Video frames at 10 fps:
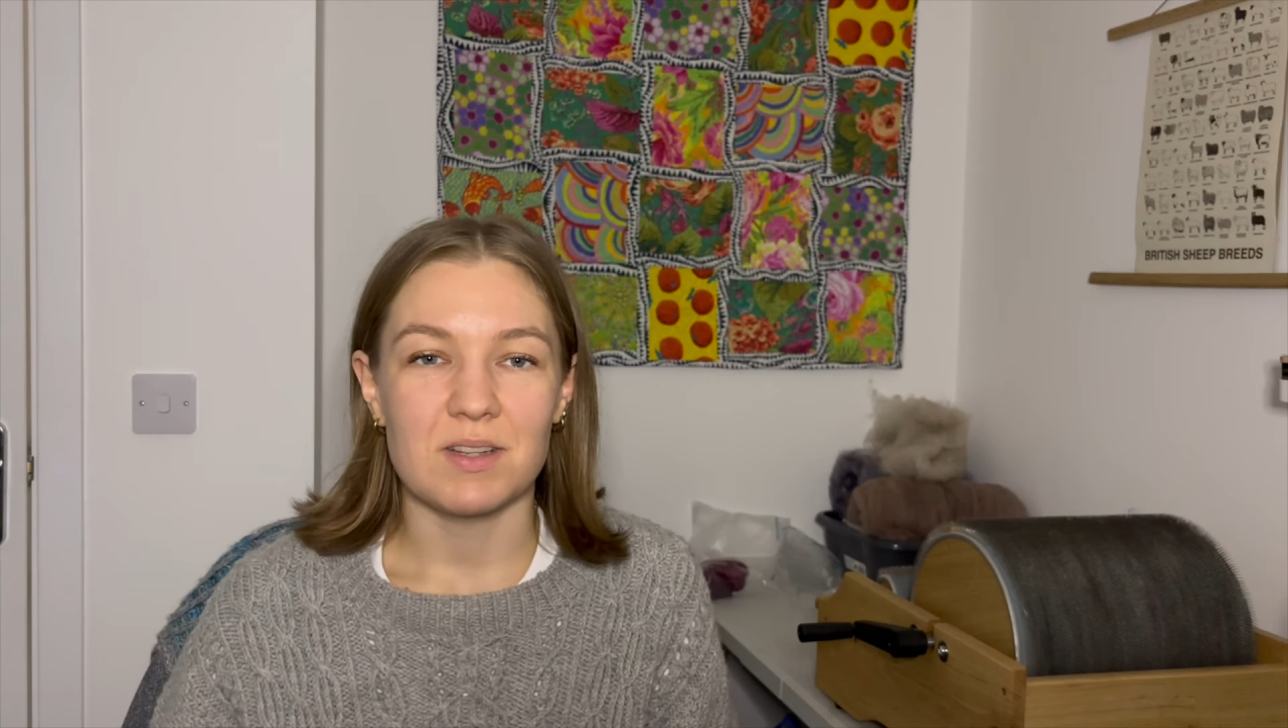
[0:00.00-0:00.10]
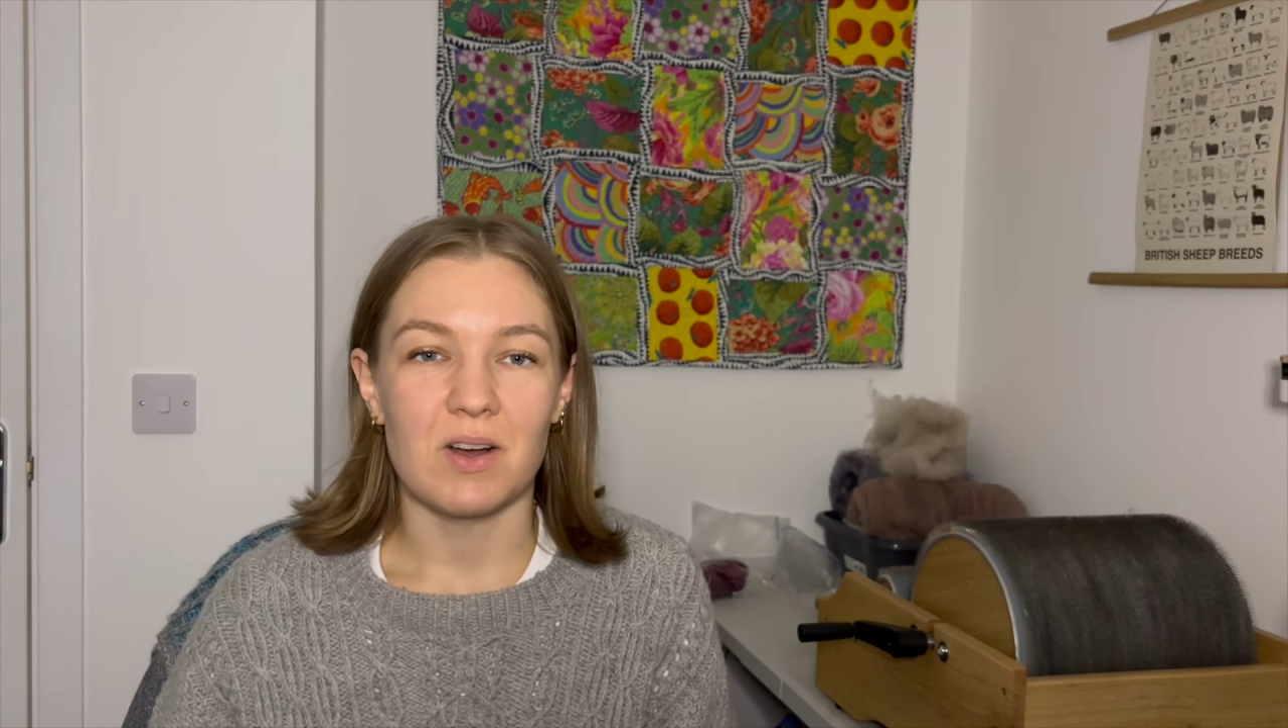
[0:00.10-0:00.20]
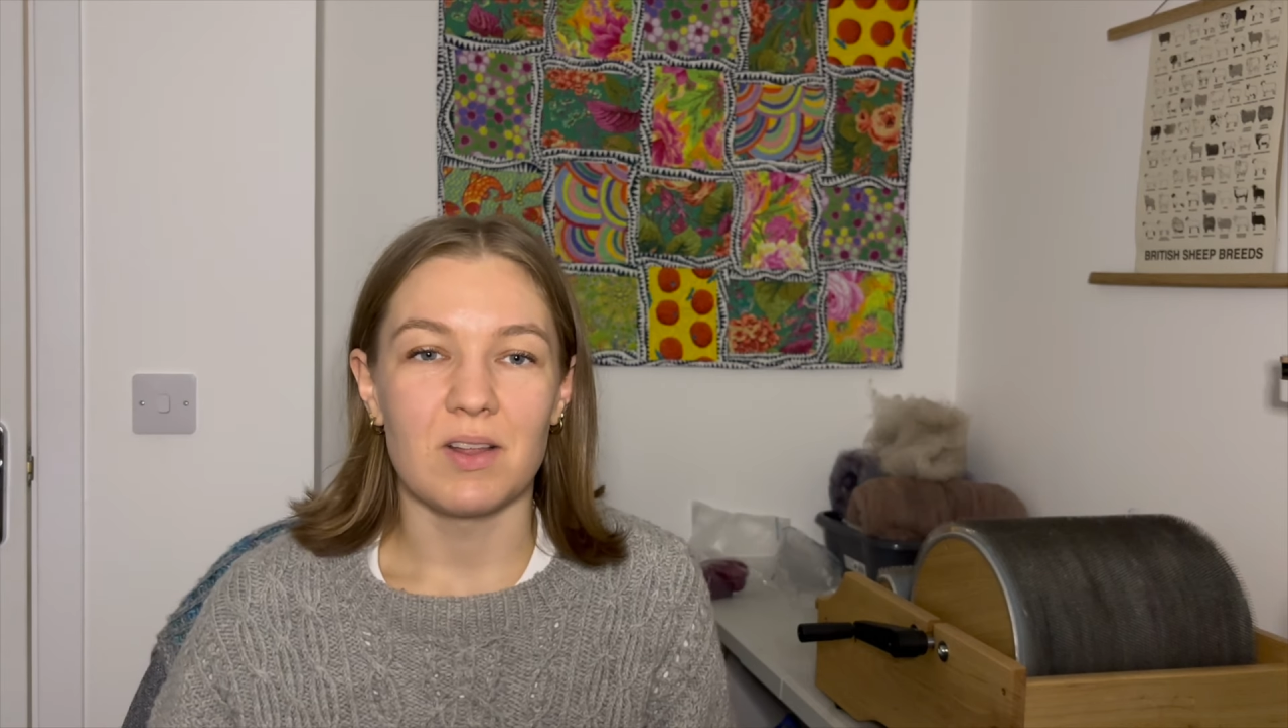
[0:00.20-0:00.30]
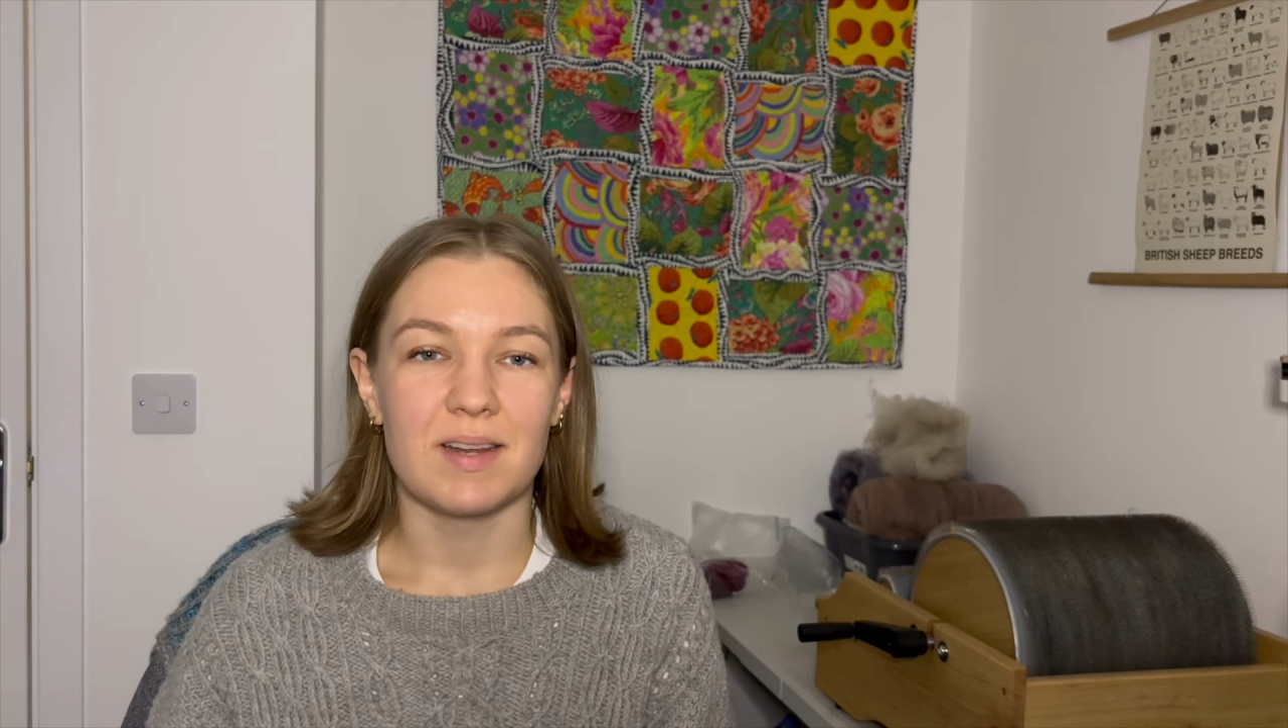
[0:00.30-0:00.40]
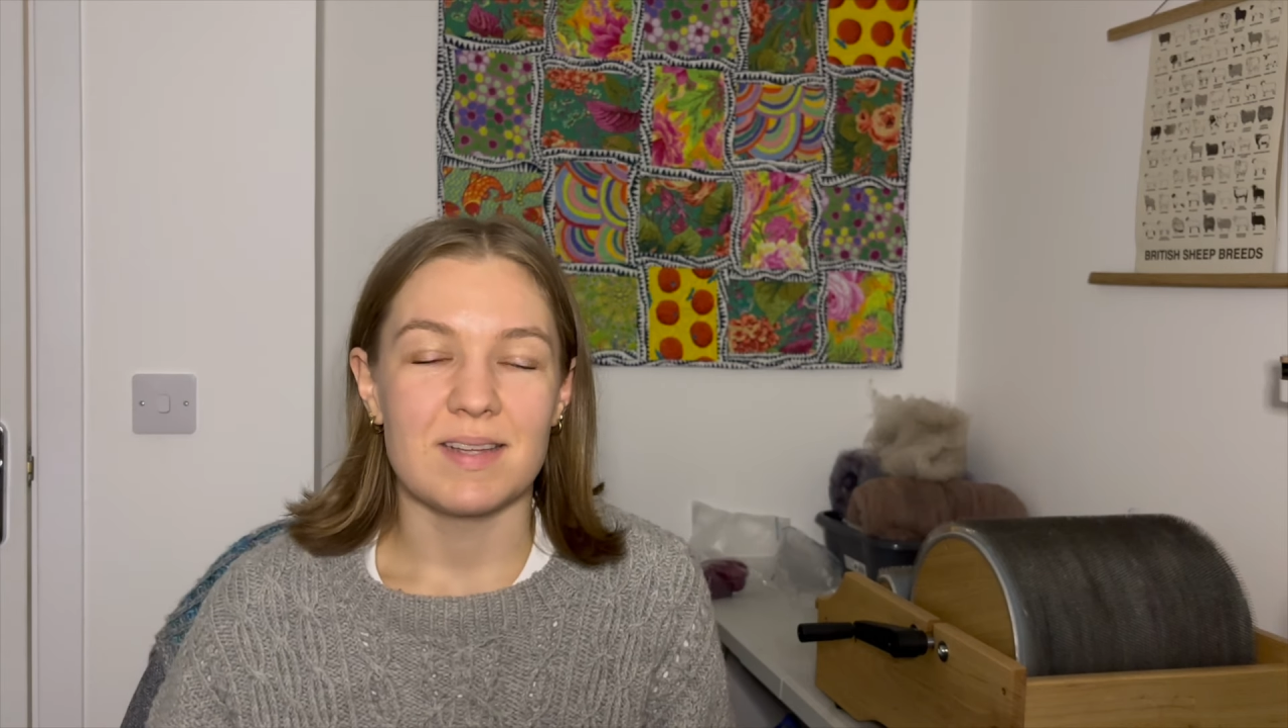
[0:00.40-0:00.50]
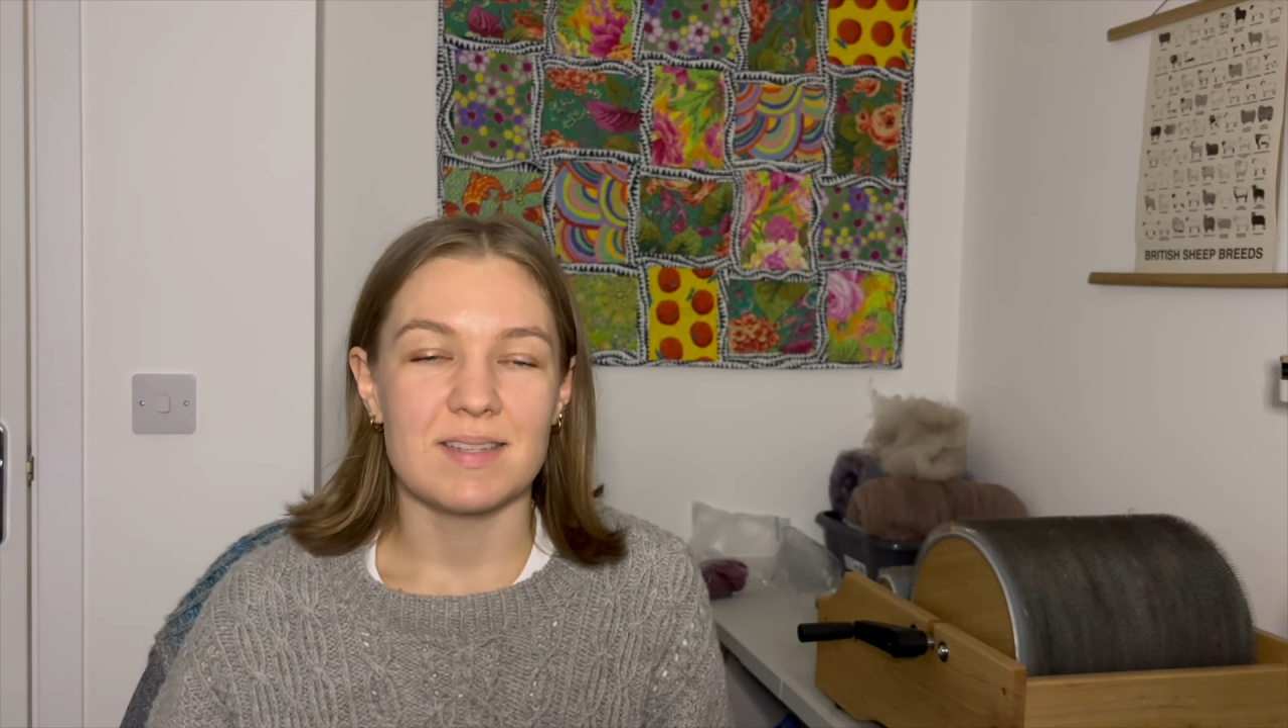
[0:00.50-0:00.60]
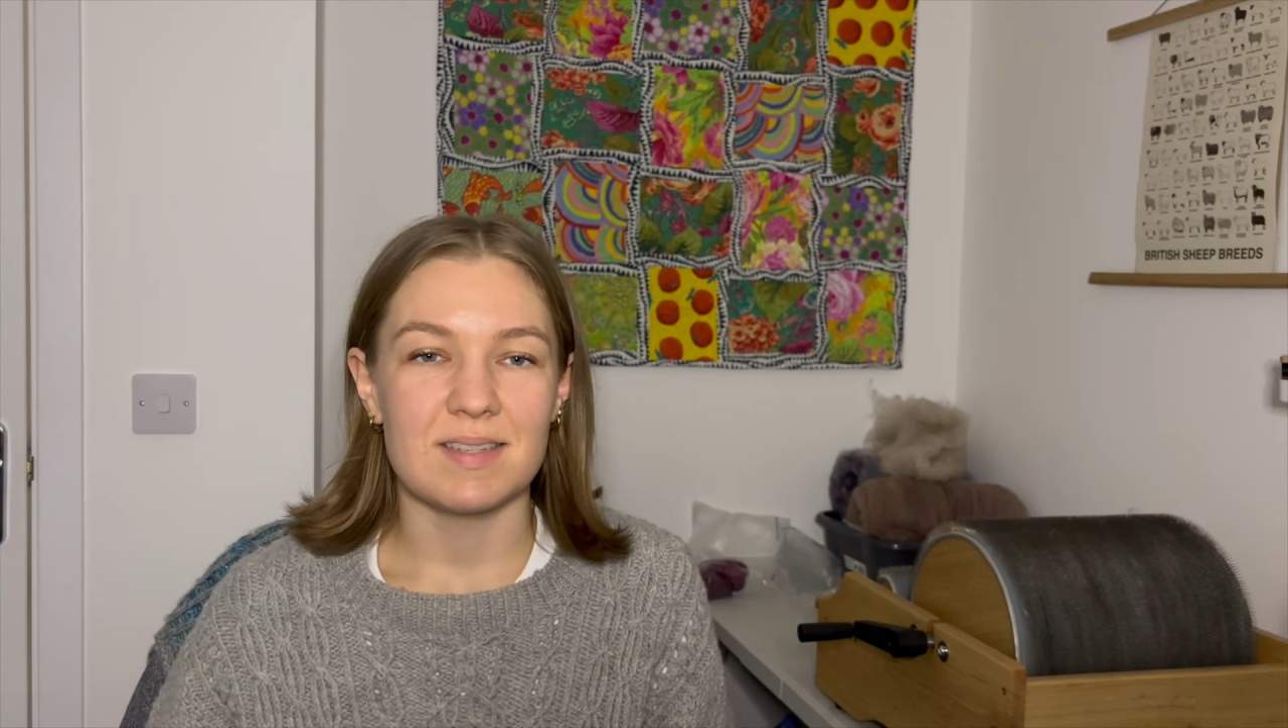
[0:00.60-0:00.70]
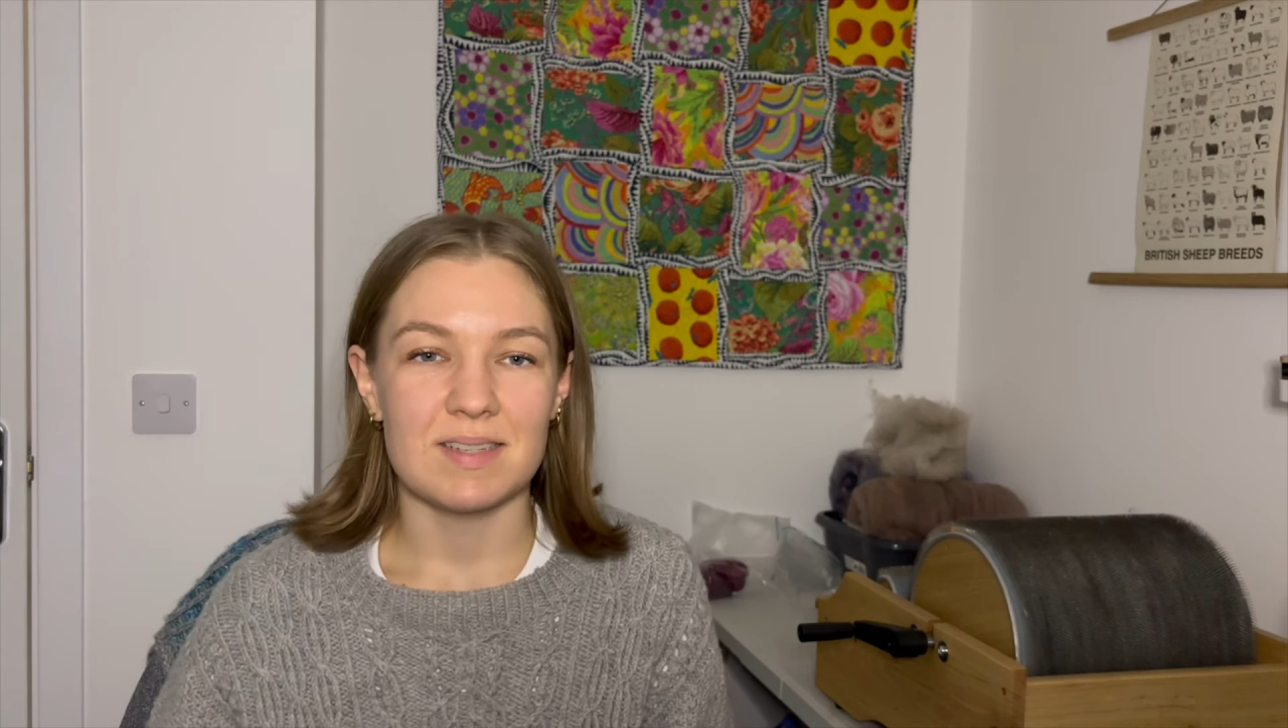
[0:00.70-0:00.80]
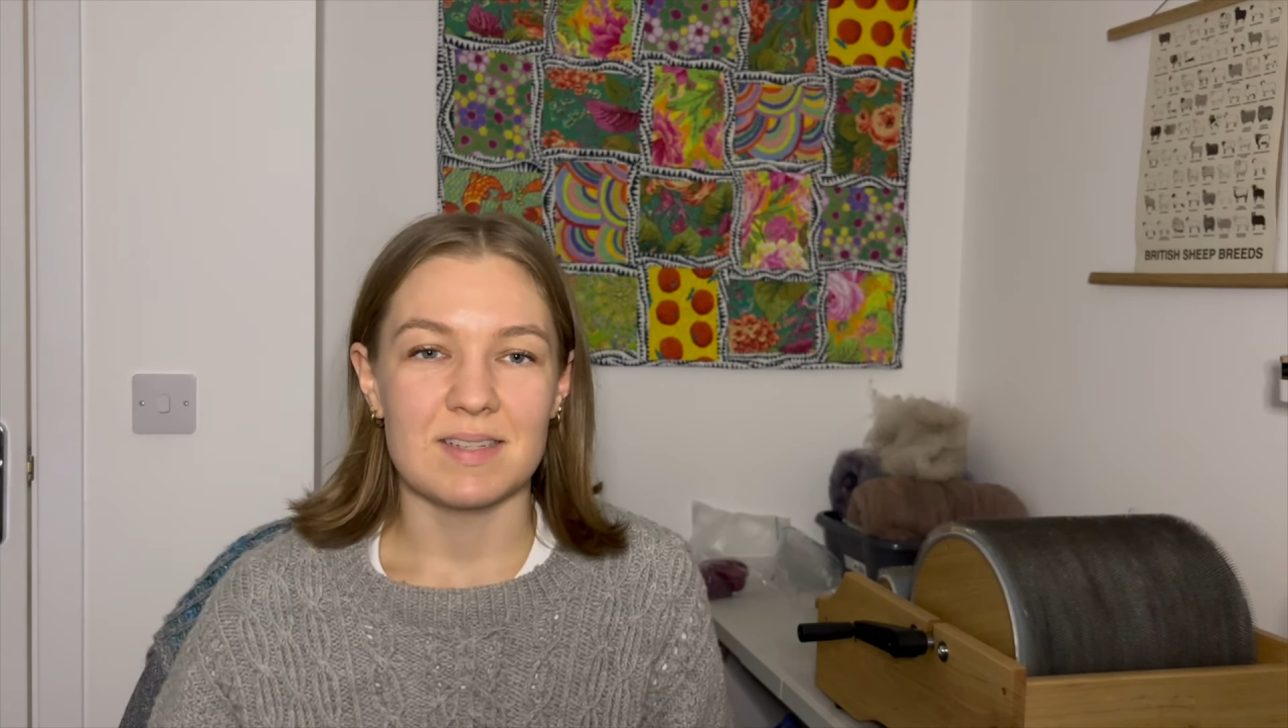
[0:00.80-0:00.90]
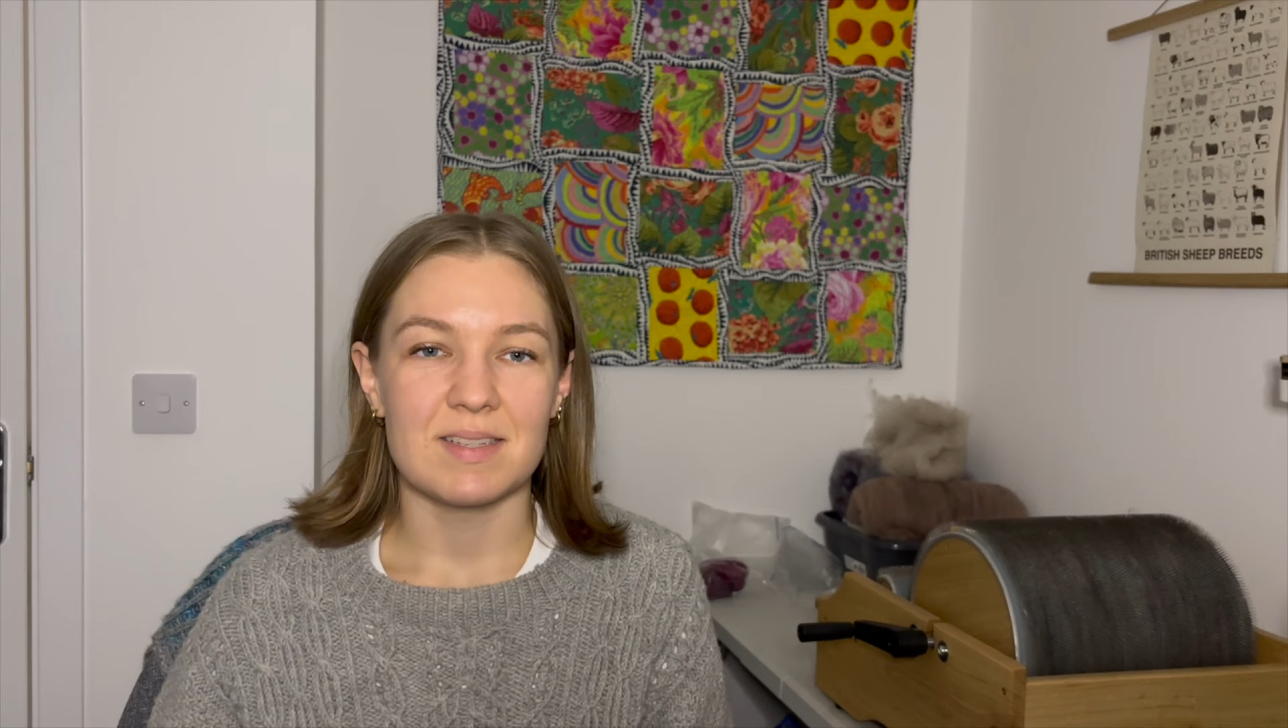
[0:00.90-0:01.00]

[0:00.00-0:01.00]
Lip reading: holiday season,